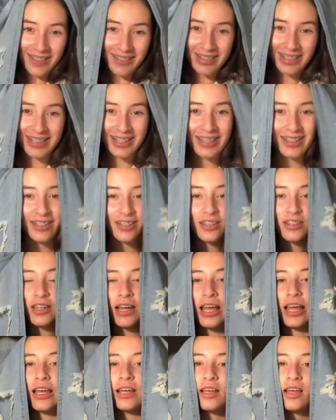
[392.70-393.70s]
what they look
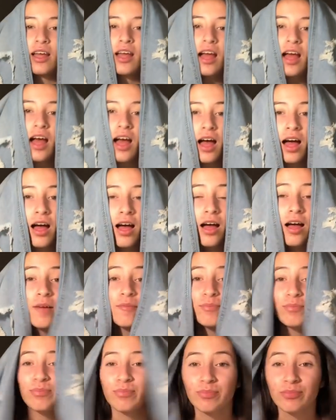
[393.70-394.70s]
like.
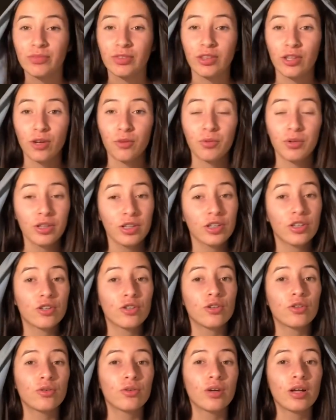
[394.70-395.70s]
They're really
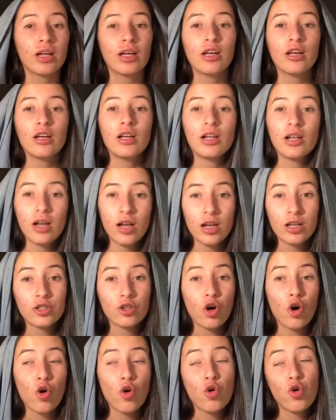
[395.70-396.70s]
cute.
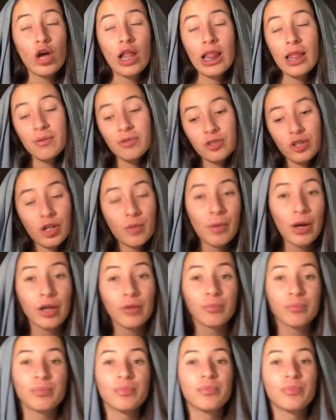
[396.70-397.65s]
So, let me try them on.